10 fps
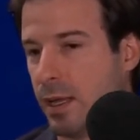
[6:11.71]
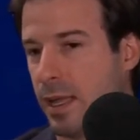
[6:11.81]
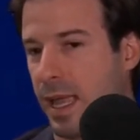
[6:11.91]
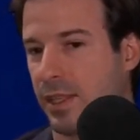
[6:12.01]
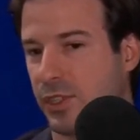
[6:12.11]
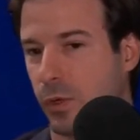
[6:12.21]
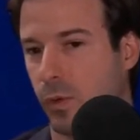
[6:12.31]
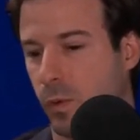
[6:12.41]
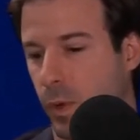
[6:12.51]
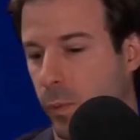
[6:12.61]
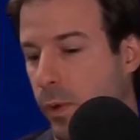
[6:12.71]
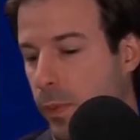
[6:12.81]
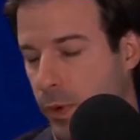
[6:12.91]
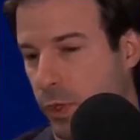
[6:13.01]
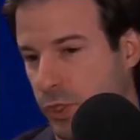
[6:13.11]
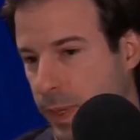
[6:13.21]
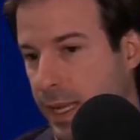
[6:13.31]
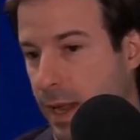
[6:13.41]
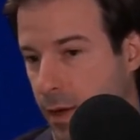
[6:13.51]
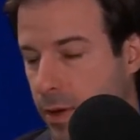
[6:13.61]
And so when we were approached by
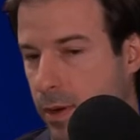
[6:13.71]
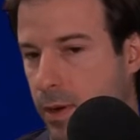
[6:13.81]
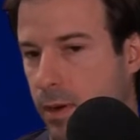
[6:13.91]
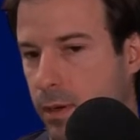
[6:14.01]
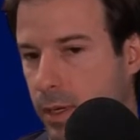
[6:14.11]
Carrier,